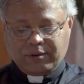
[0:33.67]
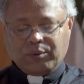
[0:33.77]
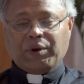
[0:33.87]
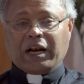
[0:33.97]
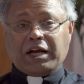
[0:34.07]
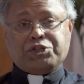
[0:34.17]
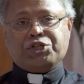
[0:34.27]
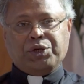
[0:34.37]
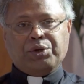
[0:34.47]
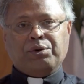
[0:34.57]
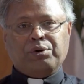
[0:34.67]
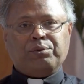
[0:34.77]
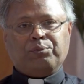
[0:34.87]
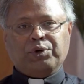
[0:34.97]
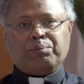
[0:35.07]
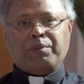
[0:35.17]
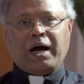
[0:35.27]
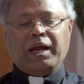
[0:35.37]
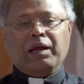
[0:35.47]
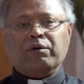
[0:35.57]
We will continue with my